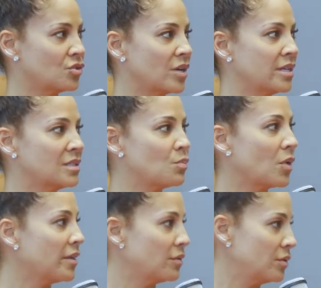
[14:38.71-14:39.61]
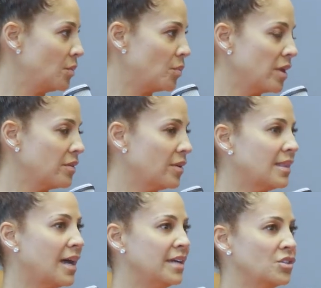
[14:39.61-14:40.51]
Trey's brother, your brother
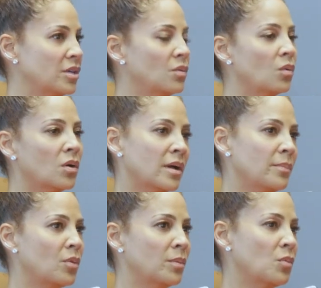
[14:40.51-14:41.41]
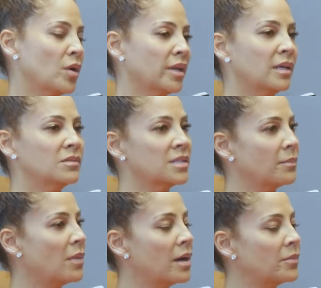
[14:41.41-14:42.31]
Elijah, he woke up one morning. He was
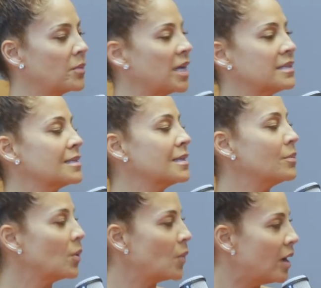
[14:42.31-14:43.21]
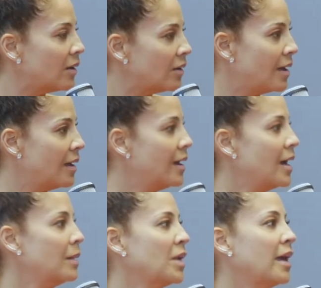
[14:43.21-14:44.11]
like, "Mom, I'm not sleeping well.
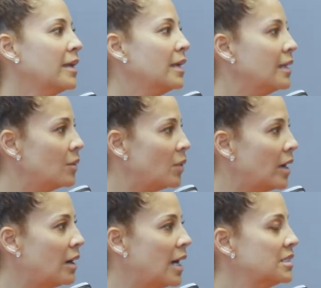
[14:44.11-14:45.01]
I'm not eating well.